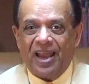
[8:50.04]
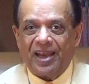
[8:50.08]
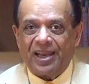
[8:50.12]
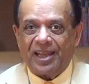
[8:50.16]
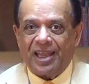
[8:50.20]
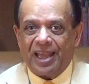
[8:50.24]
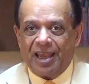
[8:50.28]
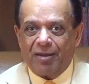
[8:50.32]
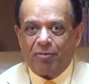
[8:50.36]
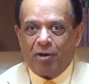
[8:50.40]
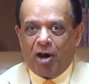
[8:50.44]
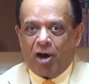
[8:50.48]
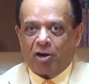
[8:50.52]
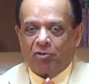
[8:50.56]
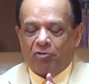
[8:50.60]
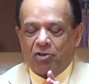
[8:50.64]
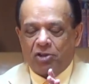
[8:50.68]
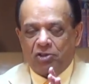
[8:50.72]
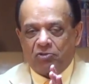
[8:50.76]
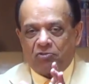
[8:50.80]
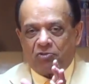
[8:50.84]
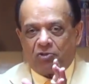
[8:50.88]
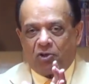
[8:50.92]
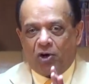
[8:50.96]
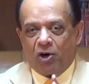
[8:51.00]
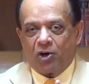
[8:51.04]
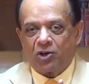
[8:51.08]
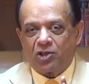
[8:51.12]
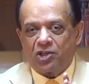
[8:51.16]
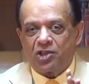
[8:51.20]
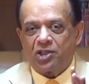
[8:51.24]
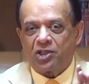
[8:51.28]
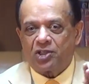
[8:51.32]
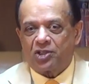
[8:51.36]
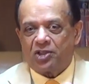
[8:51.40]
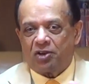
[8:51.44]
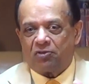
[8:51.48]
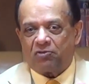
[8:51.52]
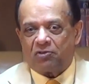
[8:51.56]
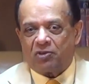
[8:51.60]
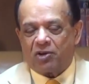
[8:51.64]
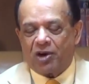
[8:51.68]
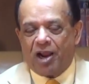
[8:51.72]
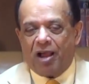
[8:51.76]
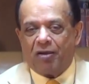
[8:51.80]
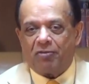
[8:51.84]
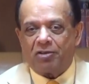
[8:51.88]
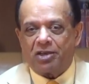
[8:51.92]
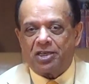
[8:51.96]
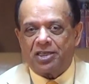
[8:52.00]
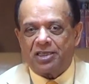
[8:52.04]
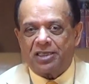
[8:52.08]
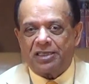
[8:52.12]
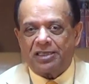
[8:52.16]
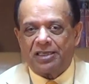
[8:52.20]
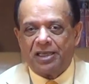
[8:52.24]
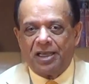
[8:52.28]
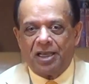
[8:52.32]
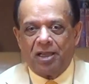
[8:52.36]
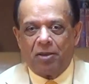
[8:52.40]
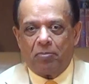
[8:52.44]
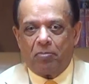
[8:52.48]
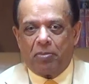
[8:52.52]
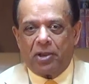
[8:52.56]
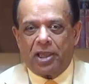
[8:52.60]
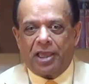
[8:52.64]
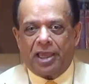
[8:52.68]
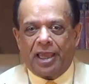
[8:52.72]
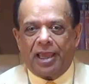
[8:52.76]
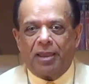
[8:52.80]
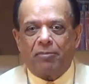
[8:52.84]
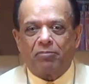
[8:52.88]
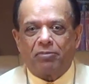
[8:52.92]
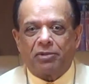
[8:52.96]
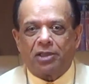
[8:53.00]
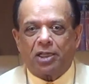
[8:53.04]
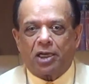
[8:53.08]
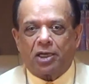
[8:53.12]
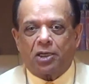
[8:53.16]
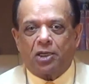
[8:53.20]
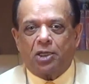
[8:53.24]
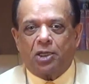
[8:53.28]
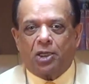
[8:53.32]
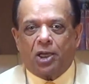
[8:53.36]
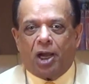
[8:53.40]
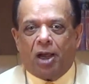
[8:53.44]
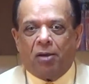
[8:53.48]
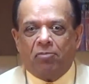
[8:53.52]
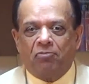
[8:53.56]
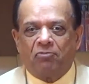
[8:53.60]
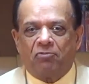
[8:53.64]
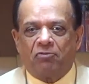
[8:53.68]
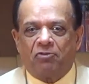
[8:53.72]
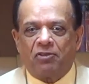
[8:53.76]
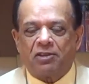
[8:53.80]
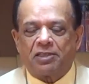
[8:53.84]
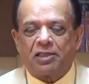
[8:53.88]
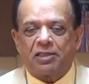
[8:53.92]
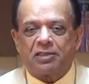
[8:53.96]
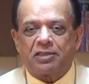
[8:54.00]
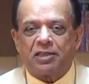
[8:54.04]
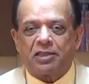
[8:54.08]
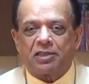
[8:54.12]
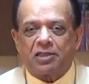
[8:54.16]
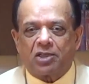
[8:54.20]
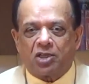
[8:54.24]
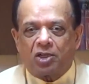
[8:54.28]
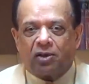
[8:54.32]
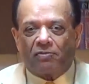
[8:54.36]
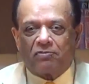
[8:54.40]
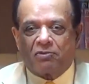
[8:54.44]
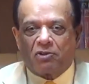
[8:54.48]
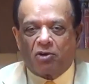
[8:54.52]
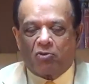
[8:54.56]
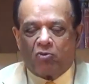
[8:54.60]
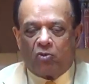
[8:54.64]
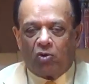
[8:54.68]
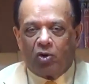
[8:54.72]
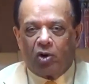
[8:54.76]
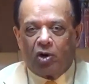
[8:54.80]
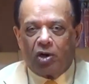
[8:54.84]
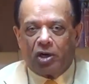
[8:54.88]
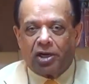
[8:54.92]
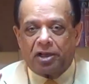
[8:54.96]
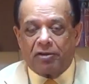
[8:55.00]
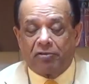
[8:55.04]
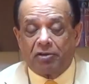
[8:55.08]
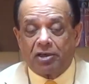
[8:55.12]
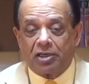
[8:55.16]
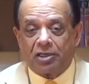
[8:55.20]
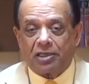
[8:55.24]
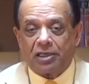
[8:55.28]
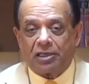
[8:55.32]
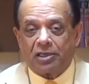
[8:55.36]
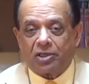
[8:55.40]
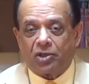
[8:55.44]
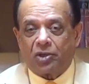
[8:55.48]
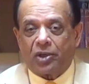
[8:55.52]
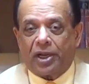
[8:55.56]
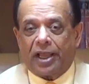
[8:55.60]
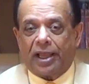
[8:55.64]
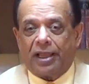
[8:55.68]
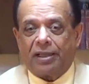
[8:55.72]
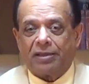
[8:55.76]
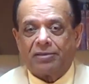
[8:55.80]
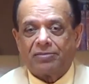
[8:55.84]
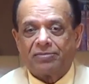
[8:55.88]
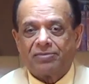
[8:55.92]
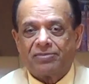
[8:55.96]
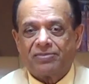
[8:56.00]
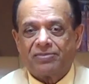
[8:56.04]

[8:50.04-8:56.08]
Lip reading: He came out with forces of gravity, became the top physicist of the world even till today.